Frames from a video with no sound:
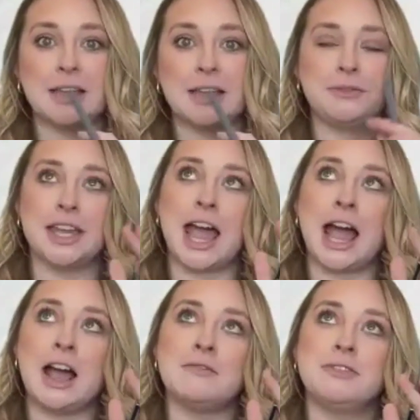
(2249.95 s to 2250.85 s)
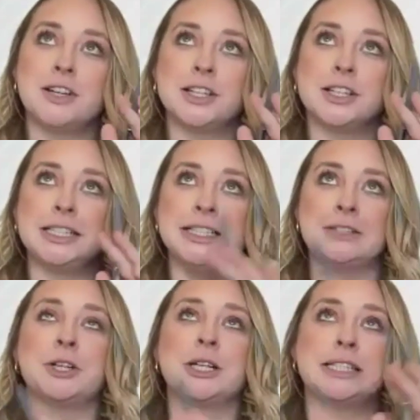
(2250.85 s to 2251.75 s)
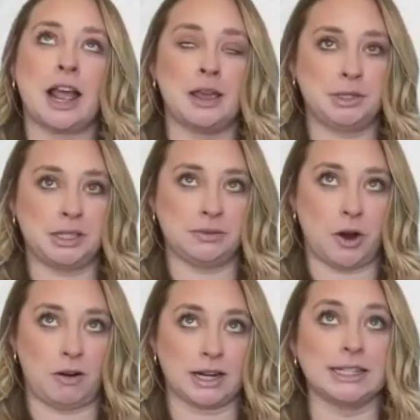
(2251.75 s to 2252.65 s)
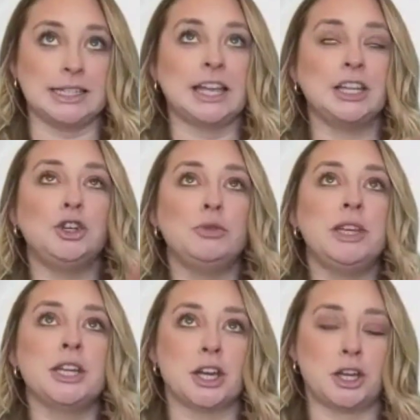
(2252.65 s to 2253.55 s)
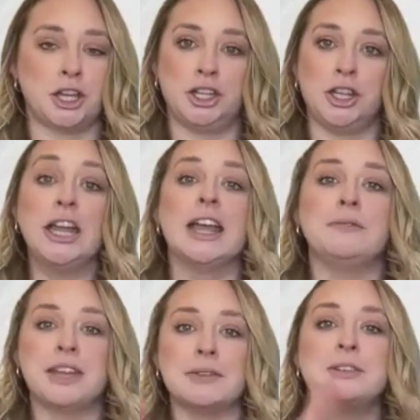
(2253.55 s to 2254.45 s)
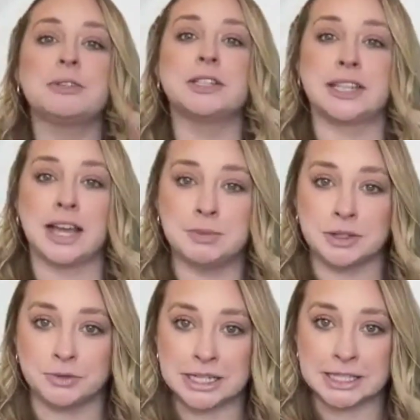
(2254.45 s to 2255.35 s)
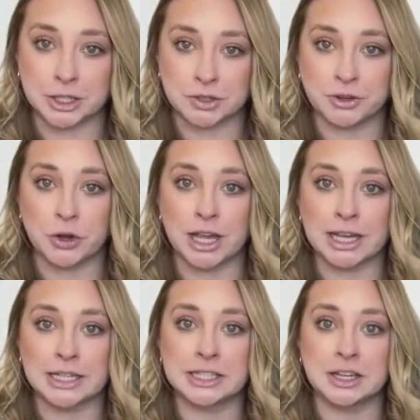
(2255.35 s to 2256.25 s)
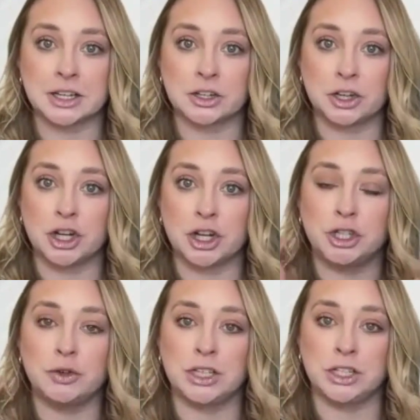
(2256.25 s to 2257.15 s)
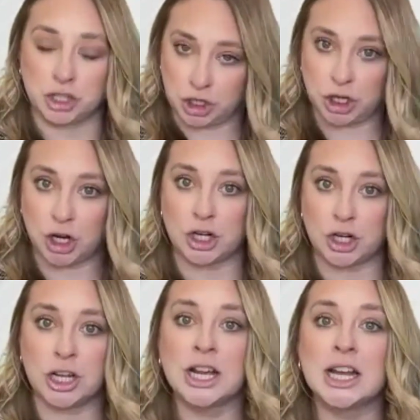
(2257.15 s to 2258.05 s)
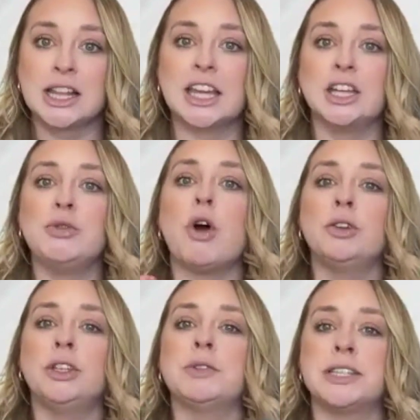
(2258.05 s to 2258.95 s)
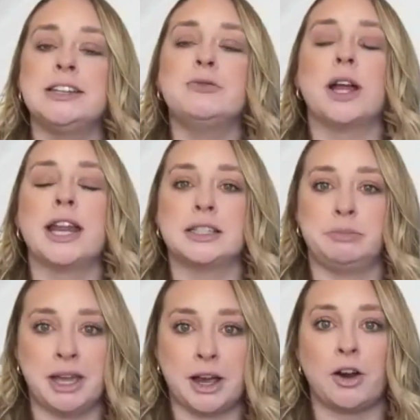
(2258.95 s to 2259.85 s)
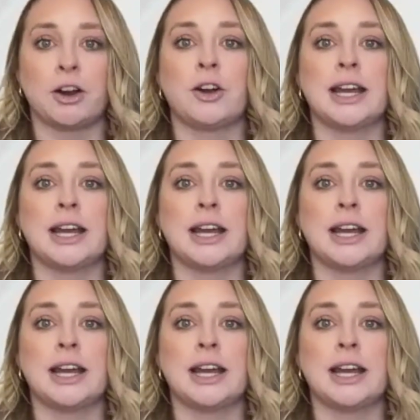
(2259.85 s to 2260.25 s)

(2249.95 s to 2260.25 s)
If they have different types of R&D, if they have different types of research focus, could you secure, can you only receive 1 SBIR grant?